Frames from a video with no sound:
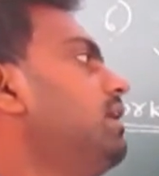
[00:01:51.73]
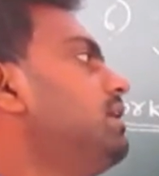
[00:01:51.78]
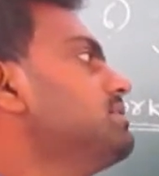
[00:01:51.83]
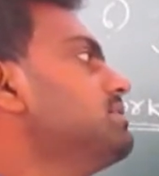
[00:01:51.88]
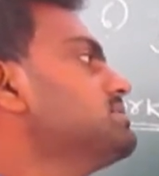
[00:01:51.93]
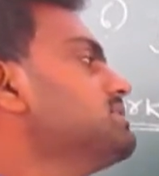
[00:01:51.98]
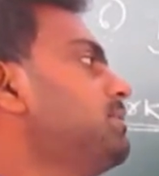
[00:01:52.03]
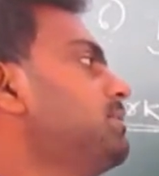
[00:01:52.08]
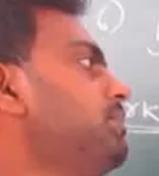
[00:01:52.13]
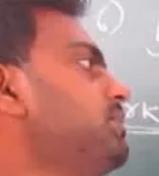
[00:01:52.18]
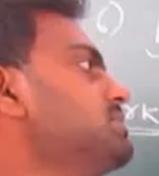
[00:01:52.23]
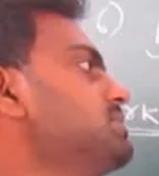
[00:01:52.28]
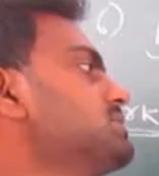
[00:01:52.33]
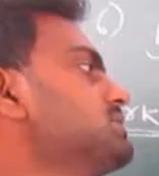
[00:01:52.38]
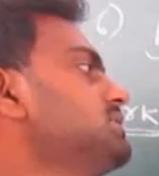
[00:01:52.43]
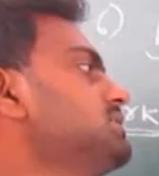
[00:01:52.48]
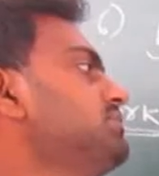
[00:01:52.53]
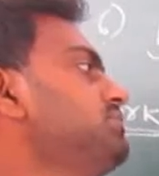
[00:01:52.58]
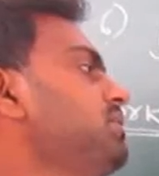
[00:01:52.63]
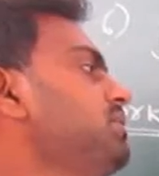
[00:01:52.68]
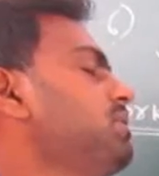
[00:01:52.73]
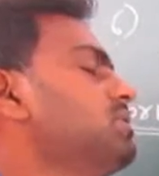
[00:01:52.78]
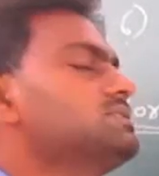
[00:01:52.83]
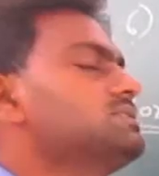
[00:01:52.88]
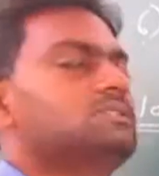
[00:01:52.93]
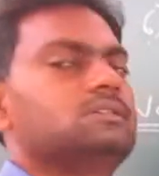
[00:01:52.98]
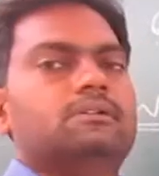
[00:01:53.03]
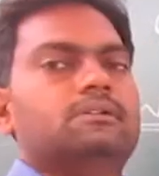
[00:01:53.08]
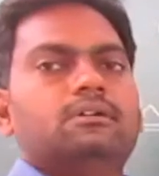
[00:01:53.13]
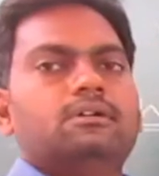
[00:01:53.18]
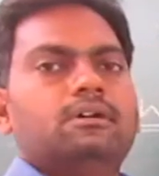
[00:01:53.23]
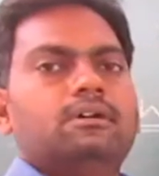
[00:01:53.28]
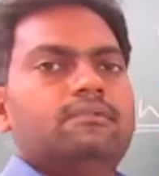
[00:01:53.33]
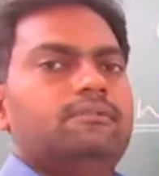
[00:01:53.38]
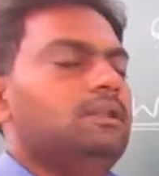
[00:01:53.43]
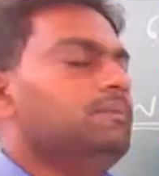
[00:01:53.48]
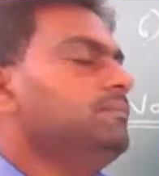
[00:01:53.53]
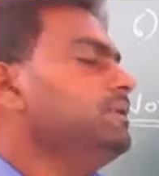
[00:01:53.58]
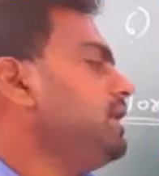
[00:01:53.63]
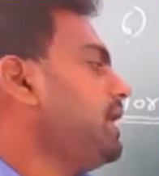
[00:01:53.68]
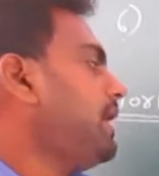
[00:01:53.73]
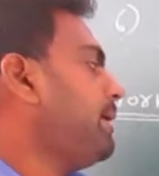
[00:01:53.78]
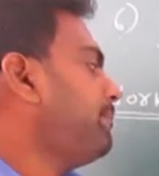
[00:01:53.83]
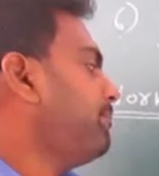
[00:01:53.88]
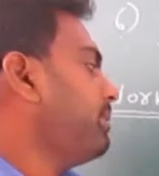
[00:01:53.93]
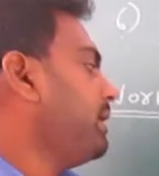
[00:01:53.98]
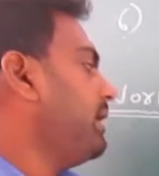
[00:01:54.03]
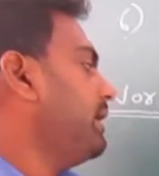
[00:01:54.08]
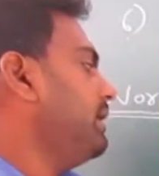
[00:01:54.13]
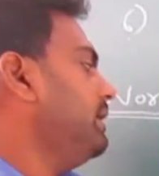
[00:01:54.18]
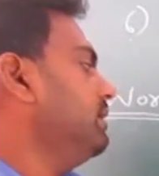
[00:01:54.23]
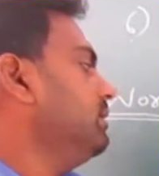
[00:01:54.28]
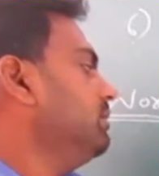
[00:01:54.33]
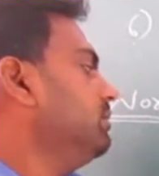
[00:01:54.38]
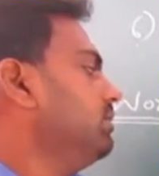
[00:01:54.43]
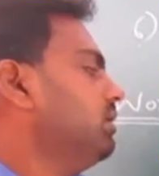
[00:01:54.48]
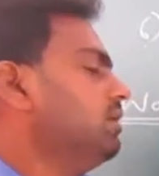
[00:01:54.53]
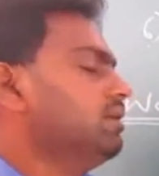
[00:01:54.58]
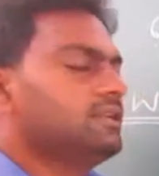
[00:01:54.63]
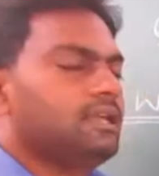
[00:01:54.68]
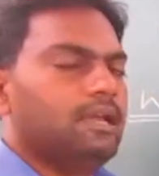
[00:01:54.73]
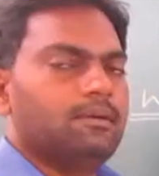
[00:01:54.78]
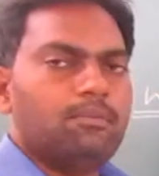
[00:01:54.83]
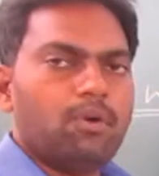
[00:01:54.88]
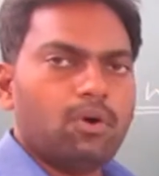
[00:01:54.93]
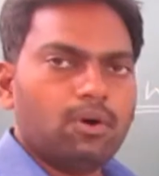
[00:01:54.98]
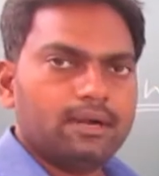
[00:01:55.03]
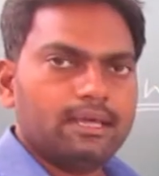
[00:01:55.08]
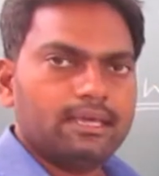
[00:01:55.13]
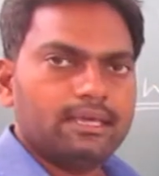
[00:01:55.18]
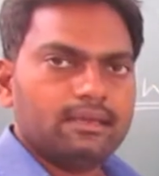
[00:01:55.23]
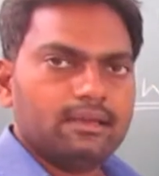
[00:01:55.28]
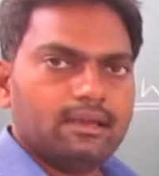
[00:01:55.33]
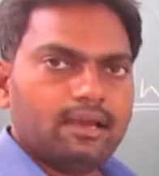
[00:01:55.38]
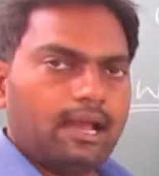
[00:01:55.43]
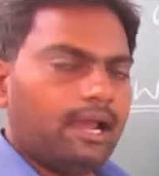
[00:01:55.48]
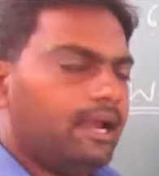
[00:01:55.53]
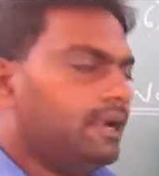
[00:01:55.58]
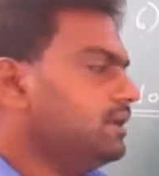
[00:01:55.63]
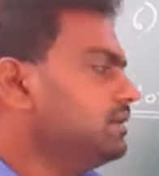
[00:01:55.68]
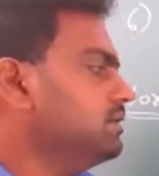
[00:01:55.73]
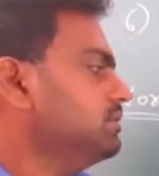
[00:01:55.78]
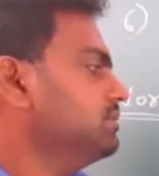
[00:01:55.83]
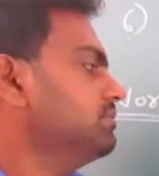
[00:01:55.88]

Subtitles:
suppose the force will be applied on your body and